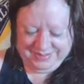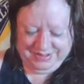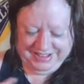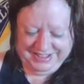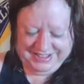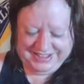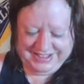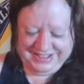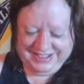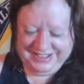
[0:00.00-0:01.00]

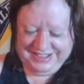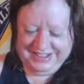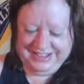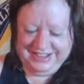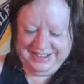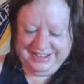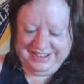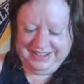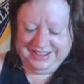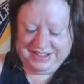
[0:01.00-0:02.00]
piece
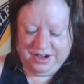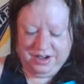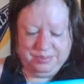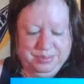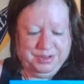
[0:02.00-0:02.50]
is called